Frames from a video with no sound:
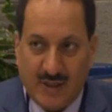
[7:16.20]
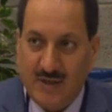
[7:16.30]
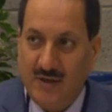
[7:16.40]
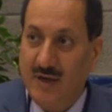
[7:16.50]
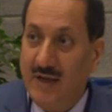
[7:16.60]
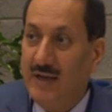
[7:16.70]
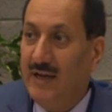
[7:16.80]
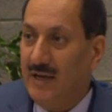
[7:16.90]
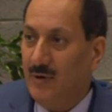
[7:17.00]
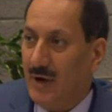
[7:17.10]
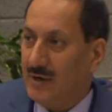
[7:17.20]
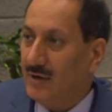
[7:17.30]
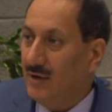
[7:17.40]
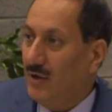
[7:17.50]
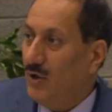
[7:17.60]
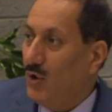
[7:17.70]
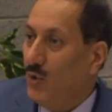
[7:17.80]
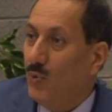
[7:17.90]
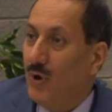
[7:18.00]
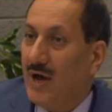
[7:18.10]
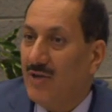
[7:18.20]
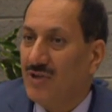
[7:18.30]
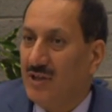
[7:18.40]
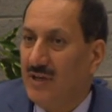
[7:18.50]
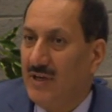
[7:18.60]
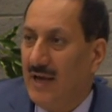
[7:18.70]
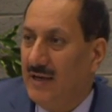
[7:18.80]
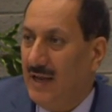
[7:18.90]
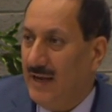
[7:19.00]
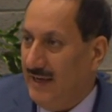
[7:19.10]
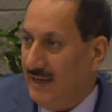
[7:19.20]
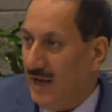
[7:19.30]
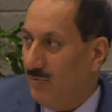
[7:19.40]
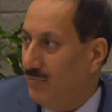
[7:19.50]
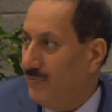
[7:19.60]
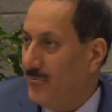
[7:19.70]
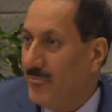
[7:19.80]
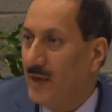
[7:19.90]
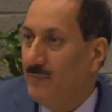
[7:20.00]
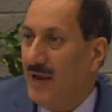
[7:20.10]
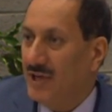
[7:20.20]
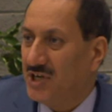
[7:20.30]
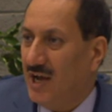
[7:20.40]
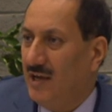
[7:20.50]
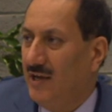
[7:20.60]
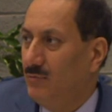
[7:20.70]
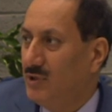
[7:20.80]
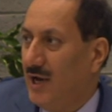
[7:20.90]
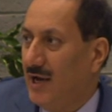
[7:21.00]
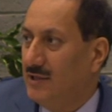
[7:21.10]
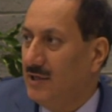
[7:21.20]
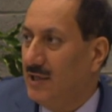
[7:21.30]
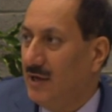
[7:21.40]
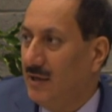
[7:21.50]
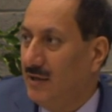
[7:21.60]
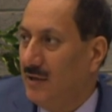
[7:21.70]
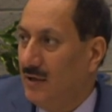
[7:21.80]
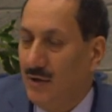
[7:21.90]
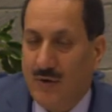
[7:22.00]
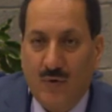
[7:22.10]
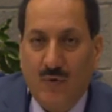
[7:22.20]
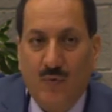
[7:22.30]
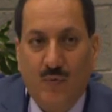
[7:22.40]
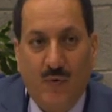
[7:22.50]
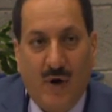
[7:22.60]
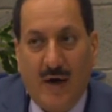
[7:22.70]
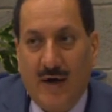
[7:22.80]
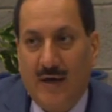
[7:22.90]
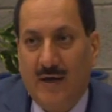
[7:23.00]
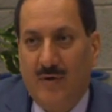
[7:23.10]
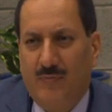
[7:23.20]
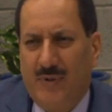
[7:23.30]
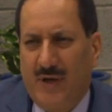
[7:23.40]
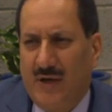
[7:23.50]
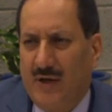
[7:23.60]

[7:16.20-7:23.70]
related to the building of a common space for dialogue, especially that media in all its forms